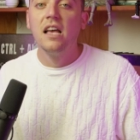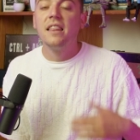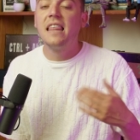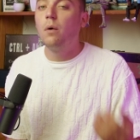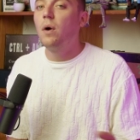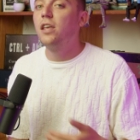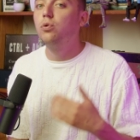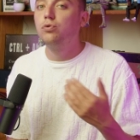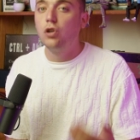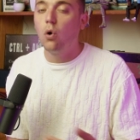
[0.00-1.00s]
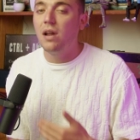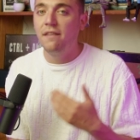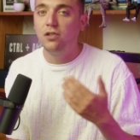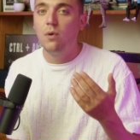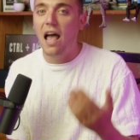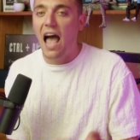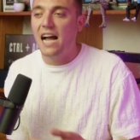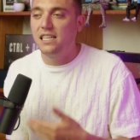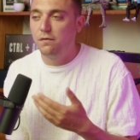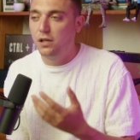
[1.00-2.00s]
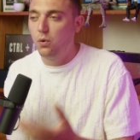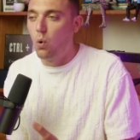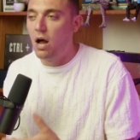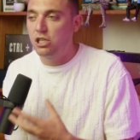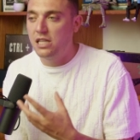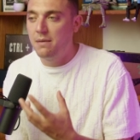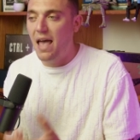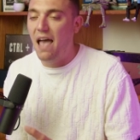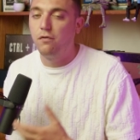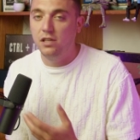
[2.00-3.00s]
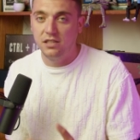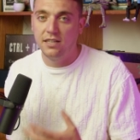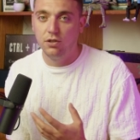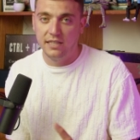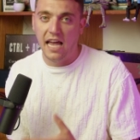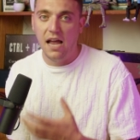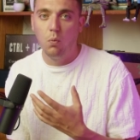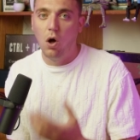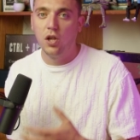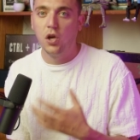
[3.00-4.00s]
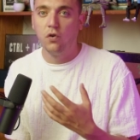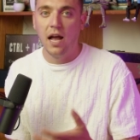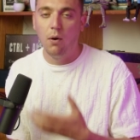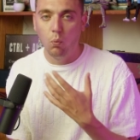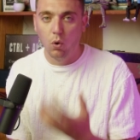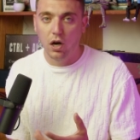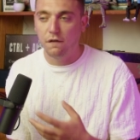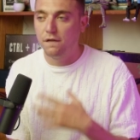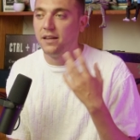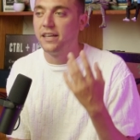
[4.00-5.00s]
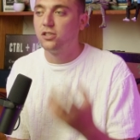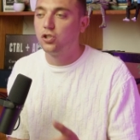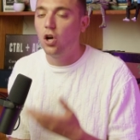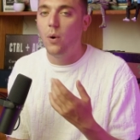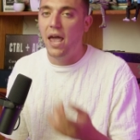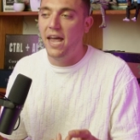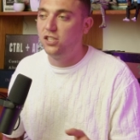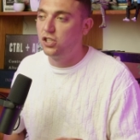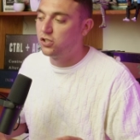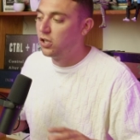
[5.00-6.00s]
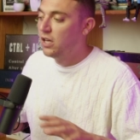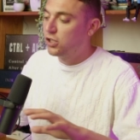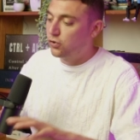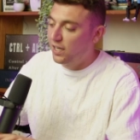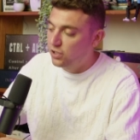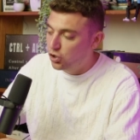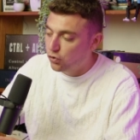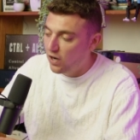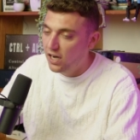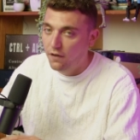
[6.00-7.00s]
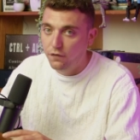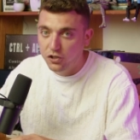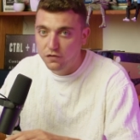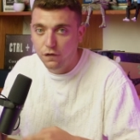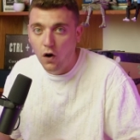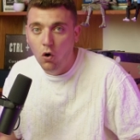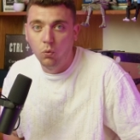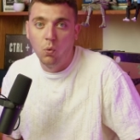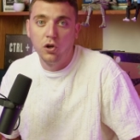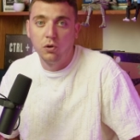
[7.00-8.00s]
That way you don't have to actively watch them every single day while you're at work feeling so anxious, trying to trade off the phone while your